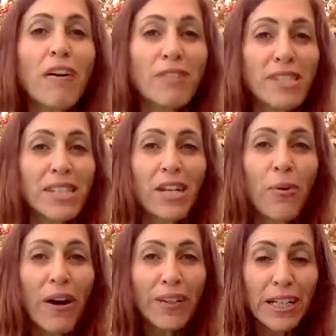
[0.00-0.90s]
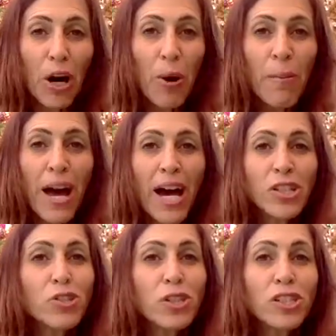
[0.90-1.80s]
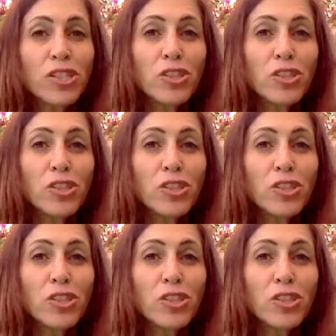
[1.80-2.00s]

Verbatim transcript: every city around the globe and to the,